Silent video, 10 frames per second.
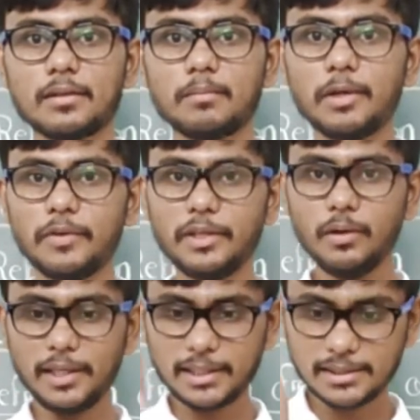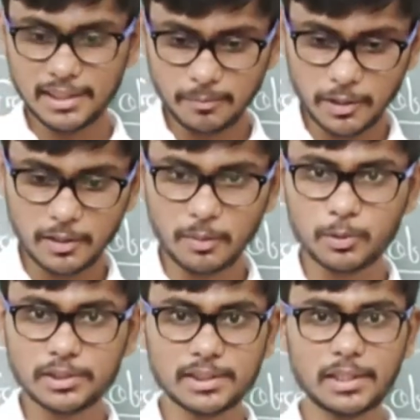but when you will touch that particular
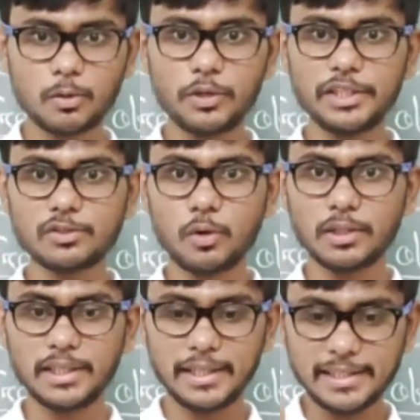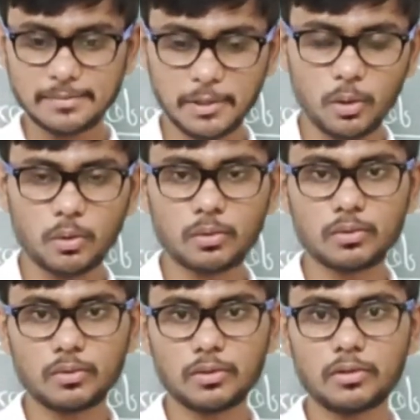position, the coin is not there, it is below.
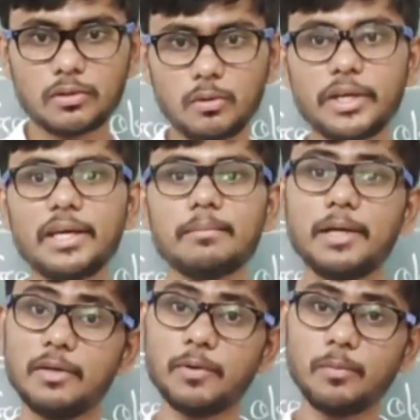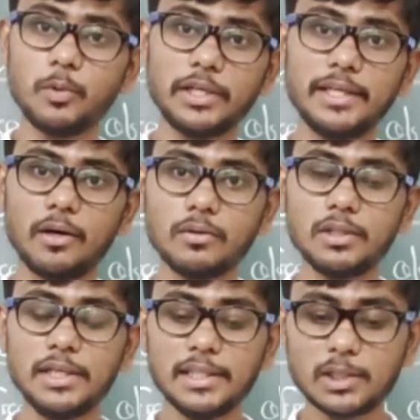Okay, but if you put it
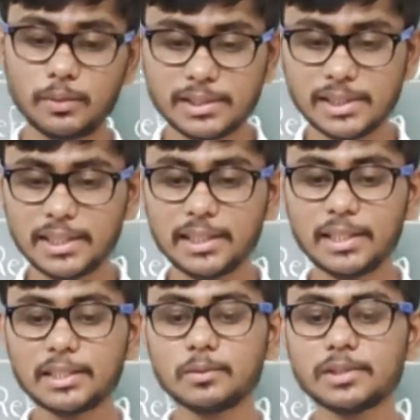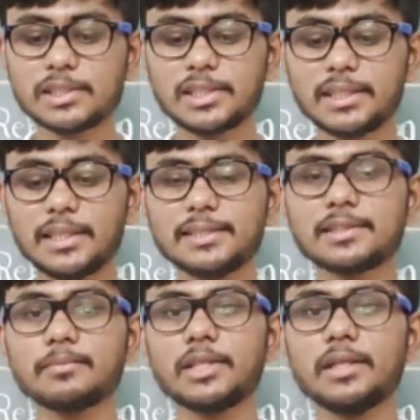down, you will see that is
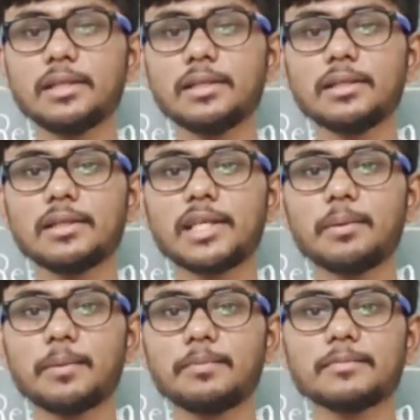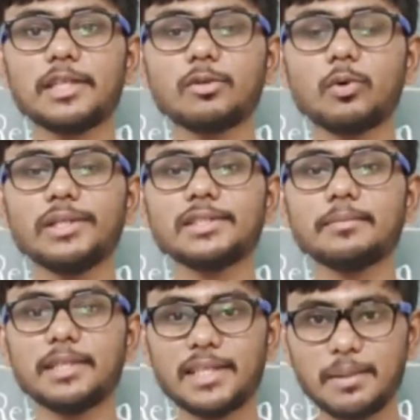something came up, that coin
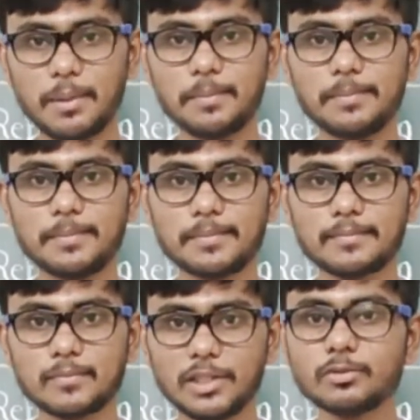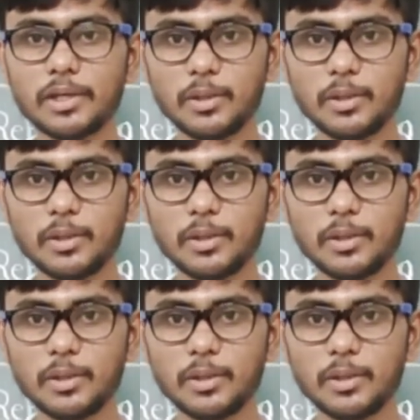something came up. That's what